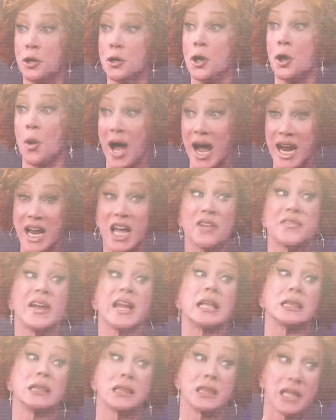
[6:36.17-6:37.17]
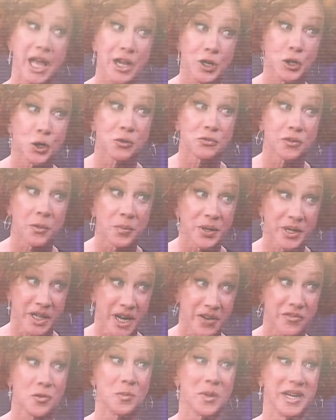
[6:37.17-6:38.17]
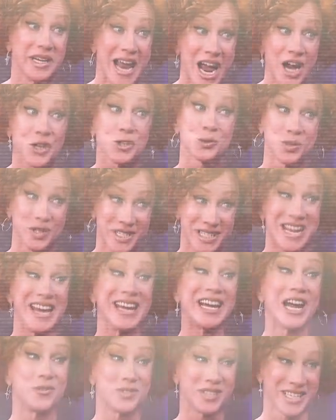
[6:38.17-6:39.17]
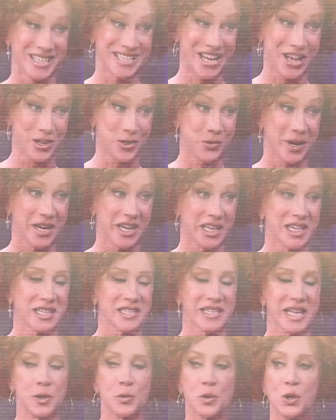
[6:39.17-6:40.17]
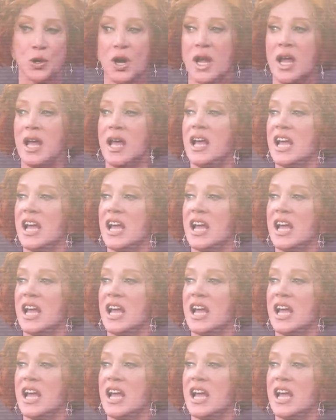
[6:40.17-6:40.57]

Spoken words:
No, I have a letter from the government actually saying I was exonerated because they were